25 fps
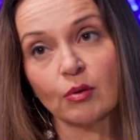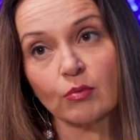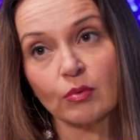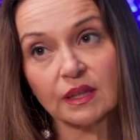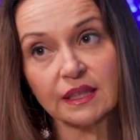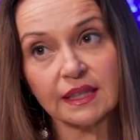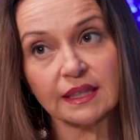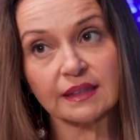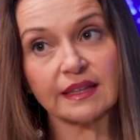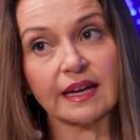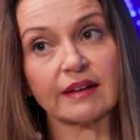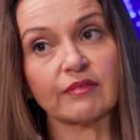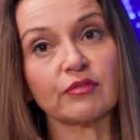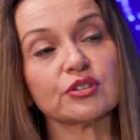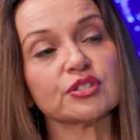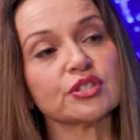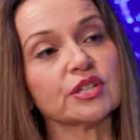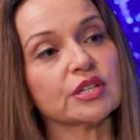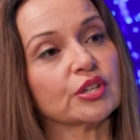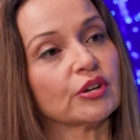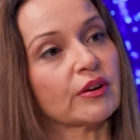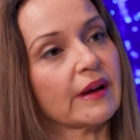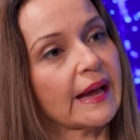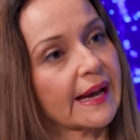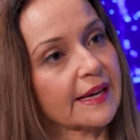really
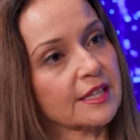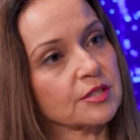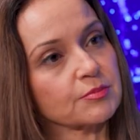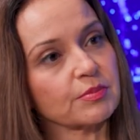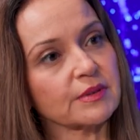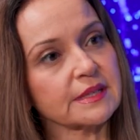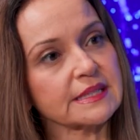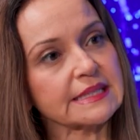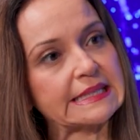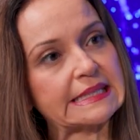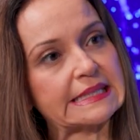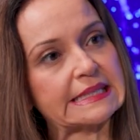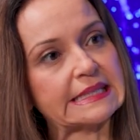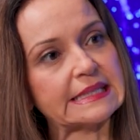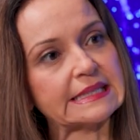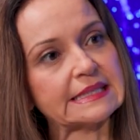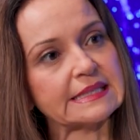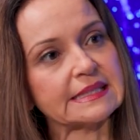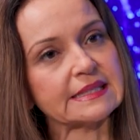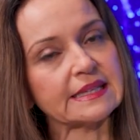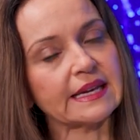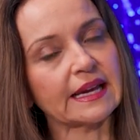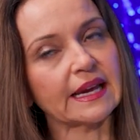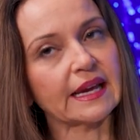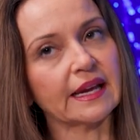leveraging your
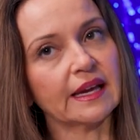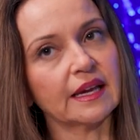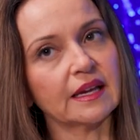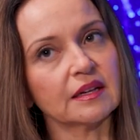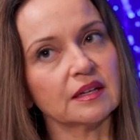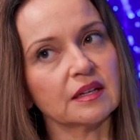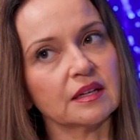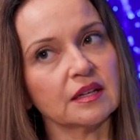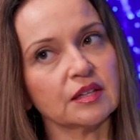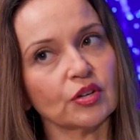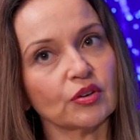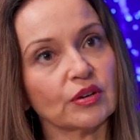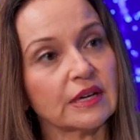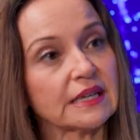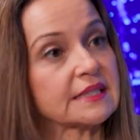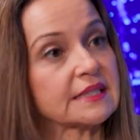expertise and your